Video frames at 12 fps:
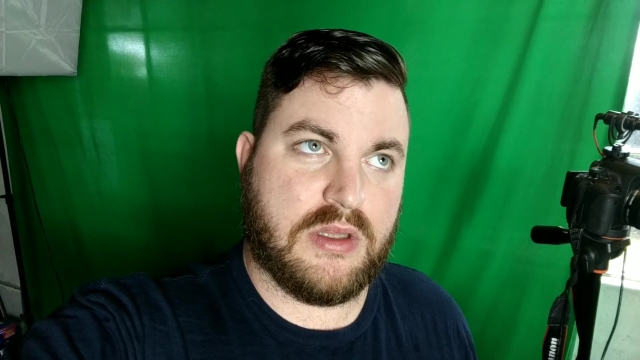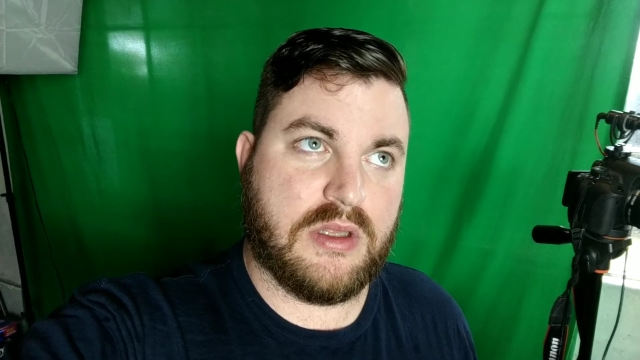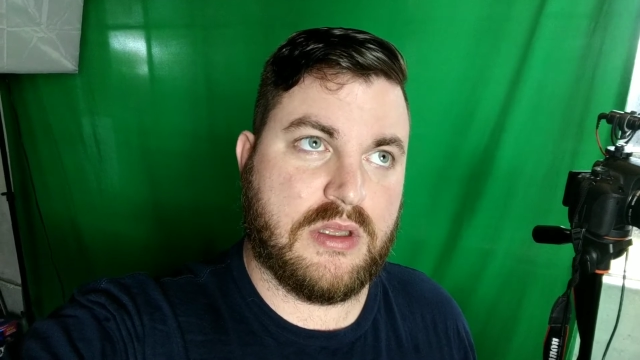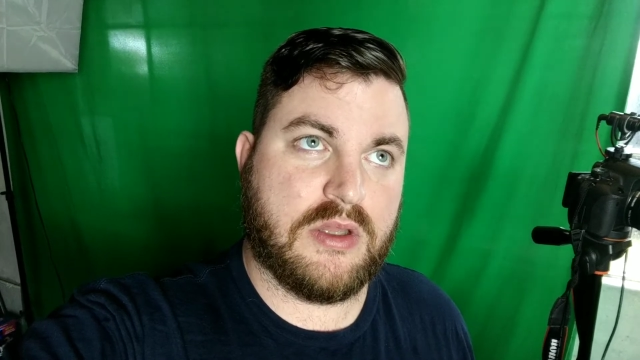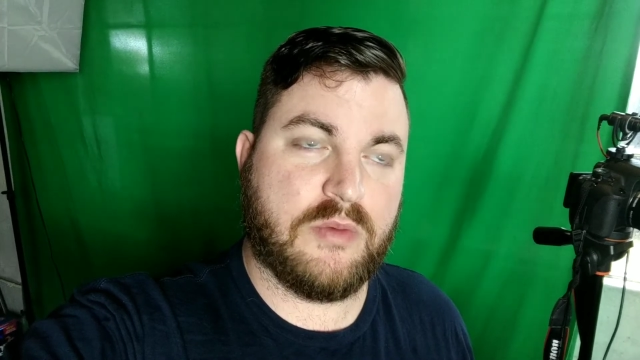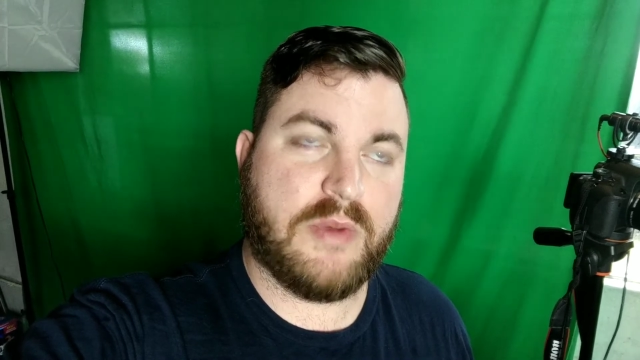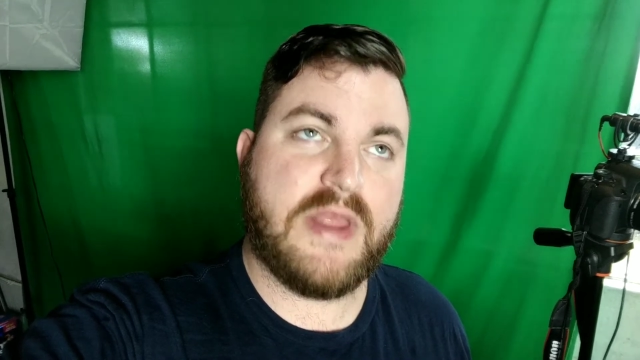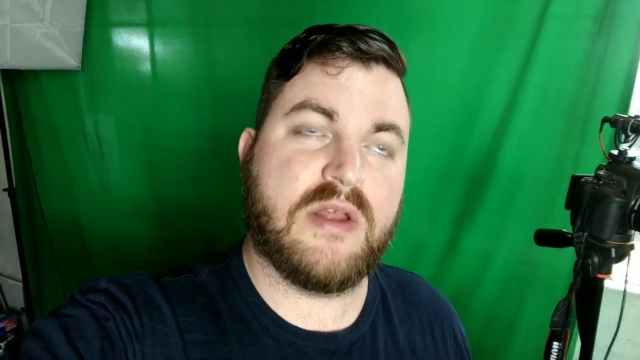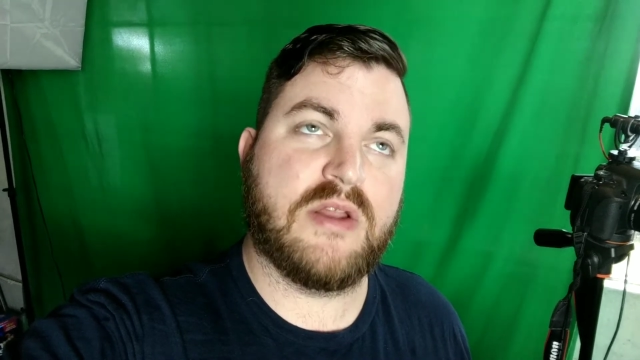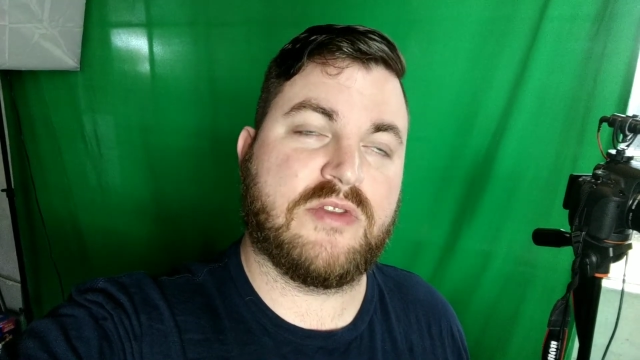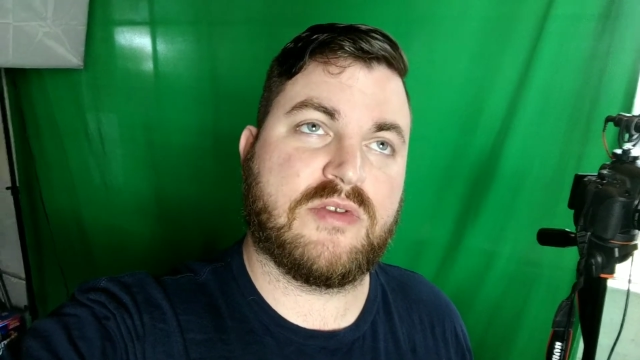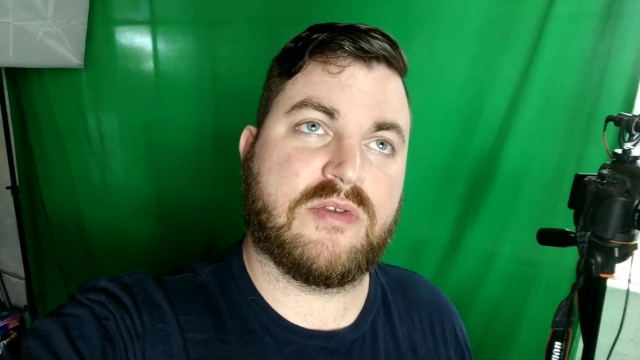way that
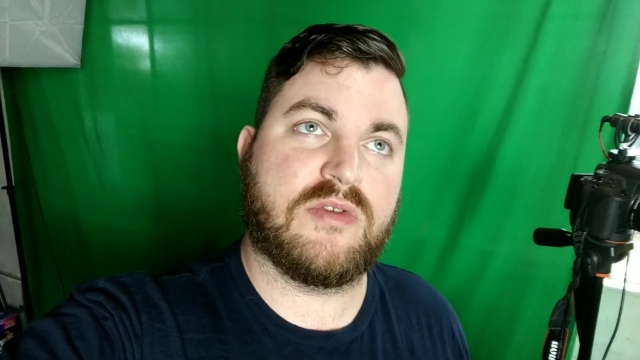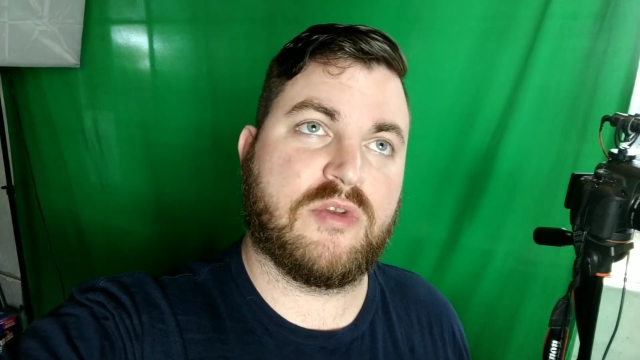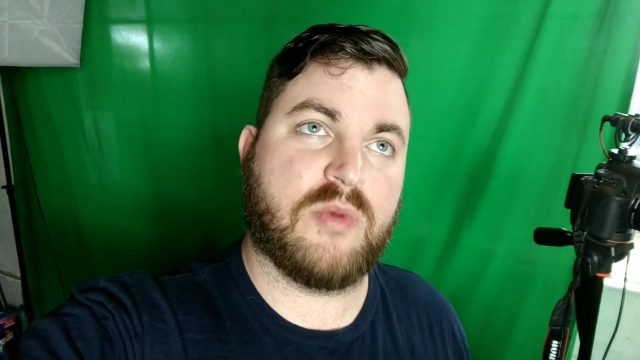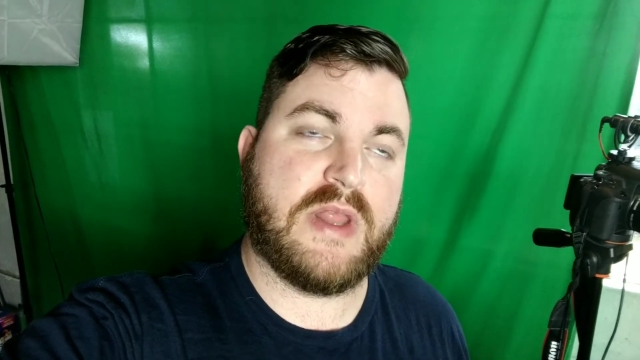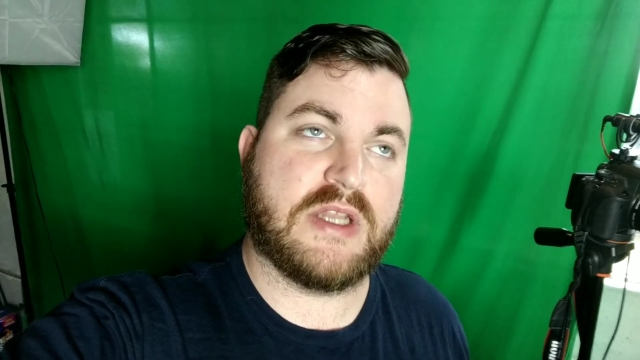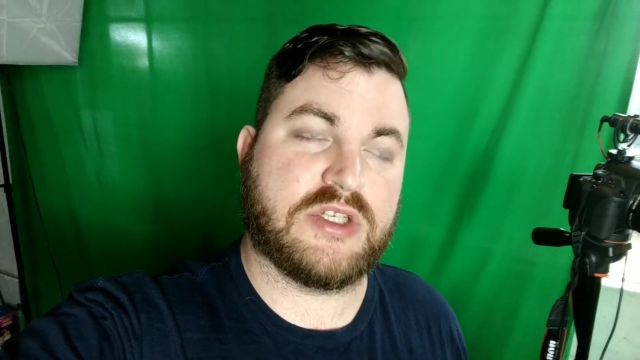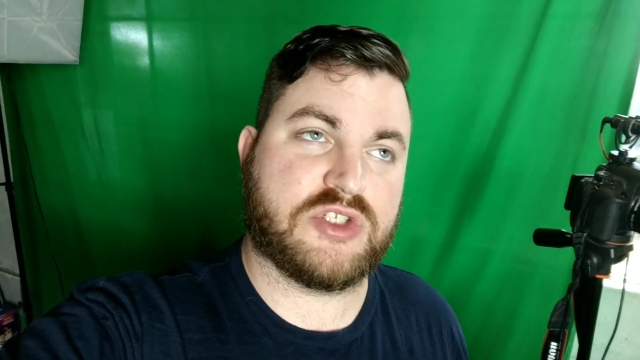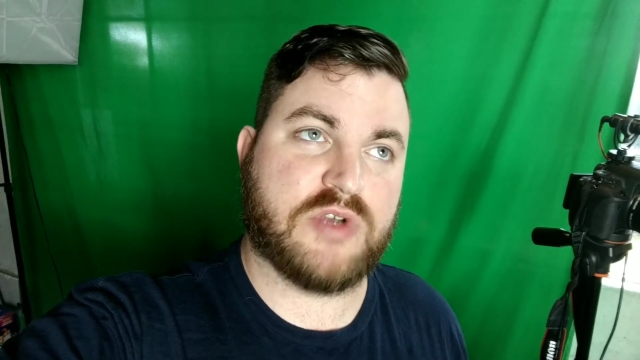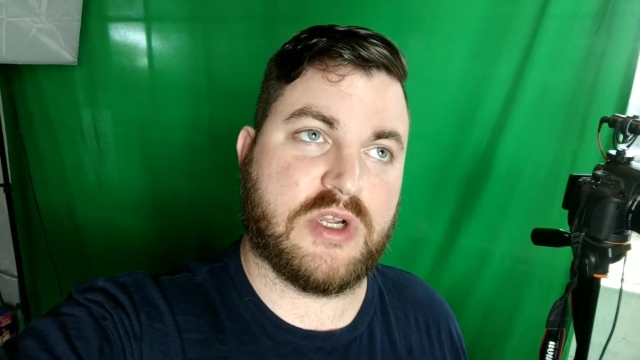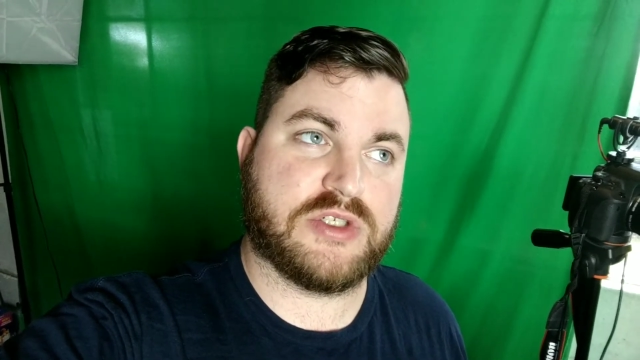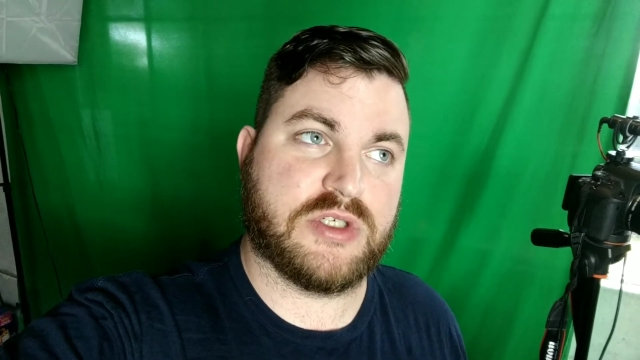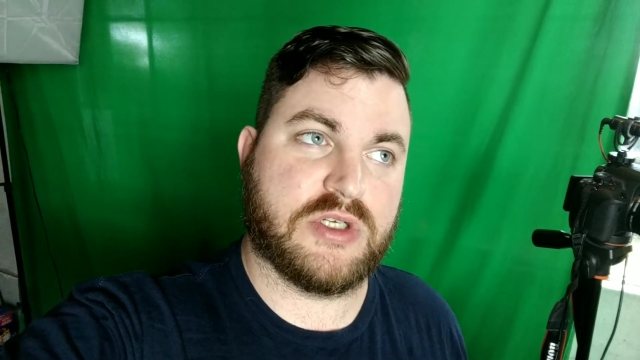it's
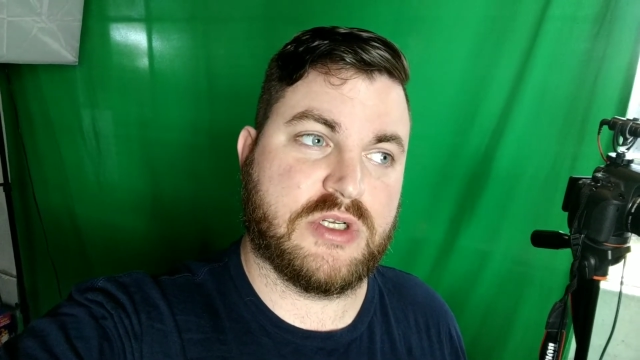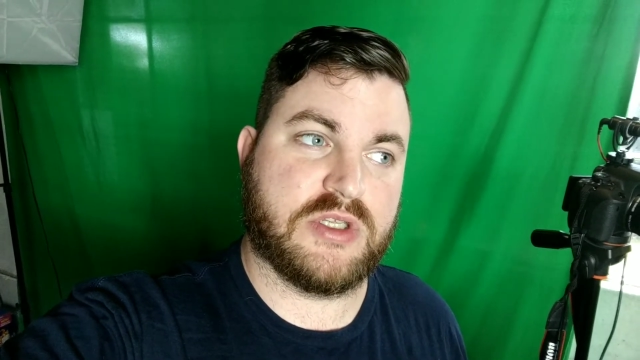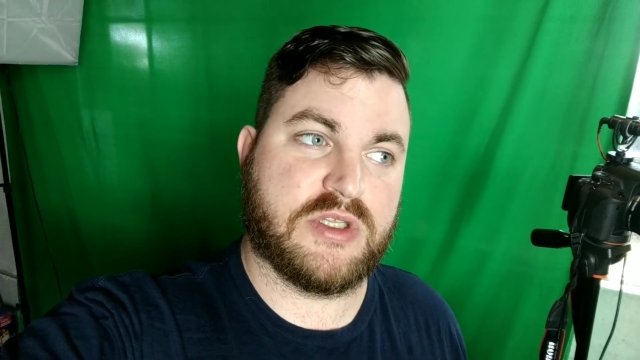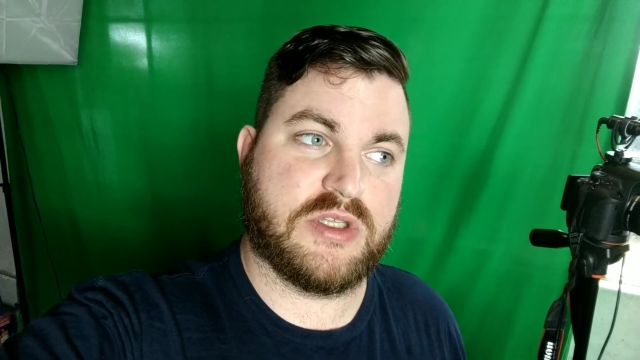structured,